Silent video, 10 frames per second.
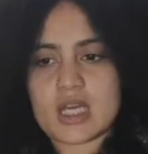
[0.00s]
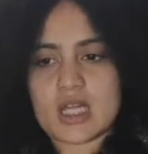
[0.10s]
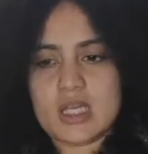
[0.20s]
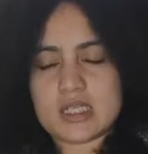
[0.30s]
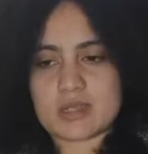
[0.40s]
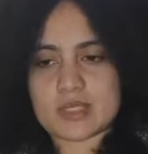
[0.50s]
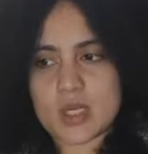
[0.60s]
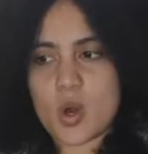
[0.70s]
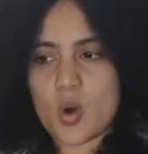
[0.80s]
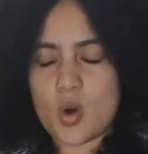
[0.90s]
Lizzie was
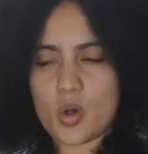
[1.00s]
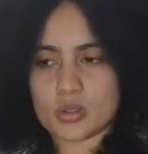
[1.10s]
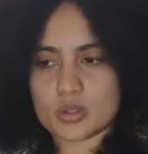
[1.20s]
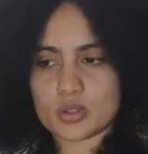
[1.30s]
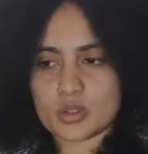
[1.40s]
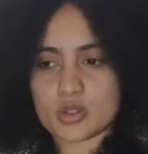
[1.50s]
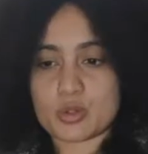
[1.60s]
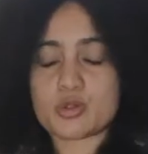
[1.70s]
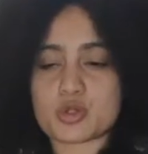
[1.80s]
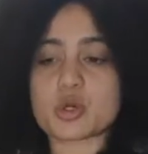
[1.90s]
called to
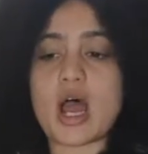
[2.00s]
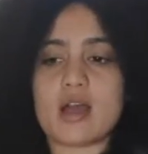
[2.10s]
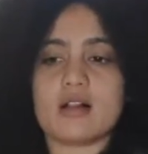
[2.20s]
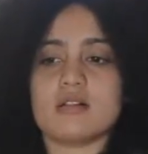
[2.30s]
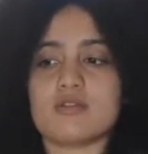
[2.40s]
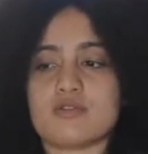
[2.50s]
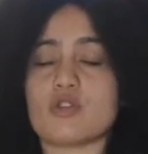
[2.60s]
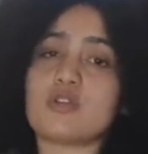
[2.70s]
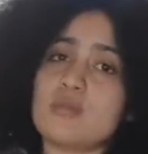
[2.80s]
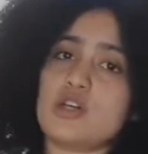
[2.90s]
trial
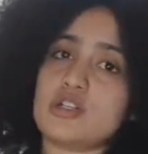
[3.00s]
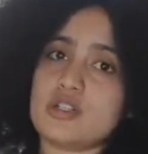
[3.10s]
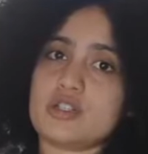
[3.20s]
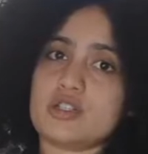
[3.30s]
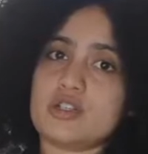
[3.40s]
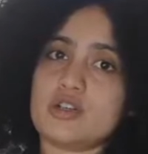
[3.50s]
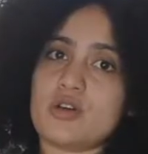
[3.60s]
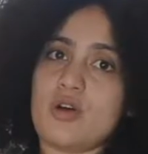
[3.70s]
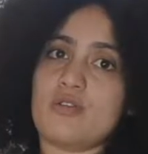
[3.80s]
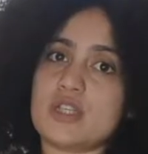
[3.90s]
for the murders
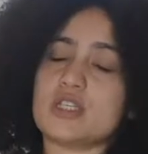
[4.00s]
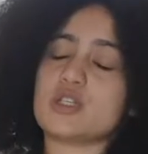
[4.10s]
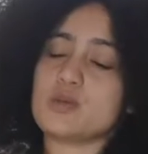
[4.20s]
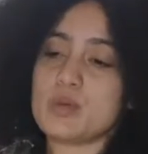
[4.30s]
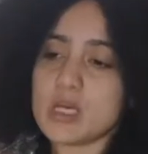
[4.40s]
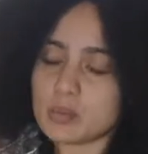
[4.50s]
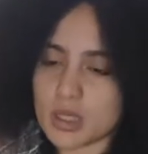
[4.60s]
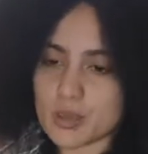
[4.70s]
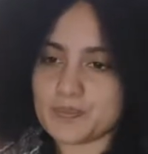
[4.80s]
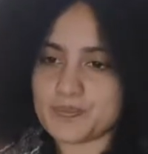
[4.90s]
of these 2
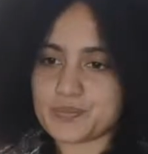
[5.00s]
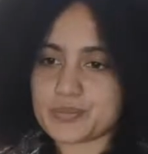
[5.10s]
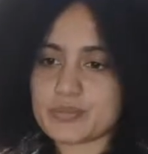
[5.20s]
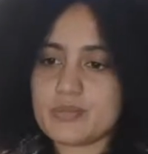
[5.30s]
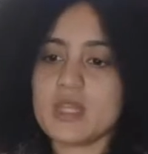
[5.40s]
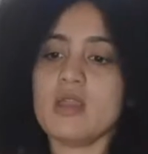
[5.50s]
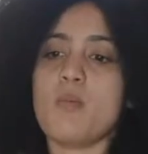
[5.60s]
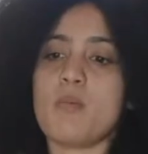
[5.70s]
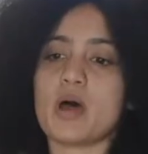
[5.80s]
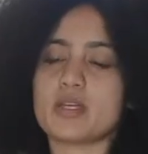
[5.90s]
people,
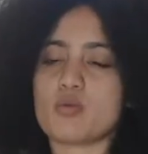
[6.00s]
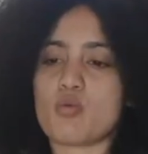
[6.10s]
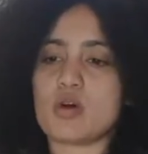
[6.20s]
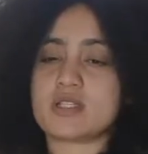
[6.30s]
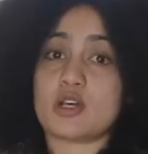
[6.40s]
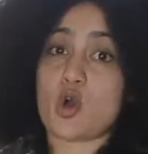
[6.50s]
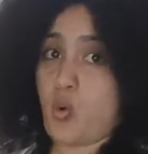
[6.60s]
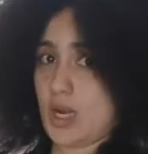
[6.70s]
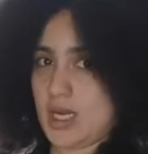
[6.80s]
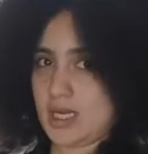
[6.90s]
but was
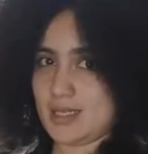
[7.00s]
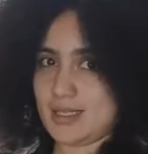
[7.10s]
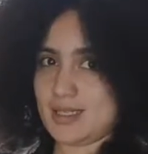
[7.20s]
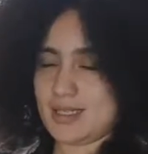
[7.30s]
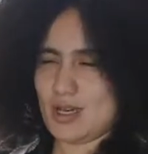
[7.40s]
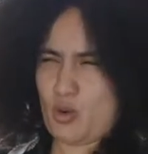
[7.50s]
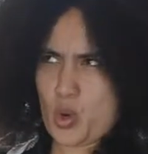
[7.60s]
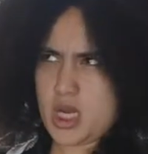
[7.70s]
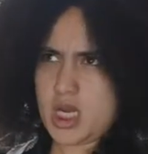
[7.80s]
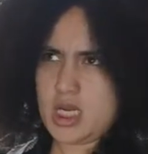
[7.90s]
acquitted.
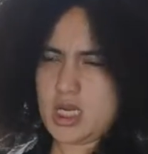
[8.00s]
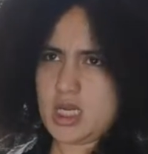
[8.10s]
Acquitted,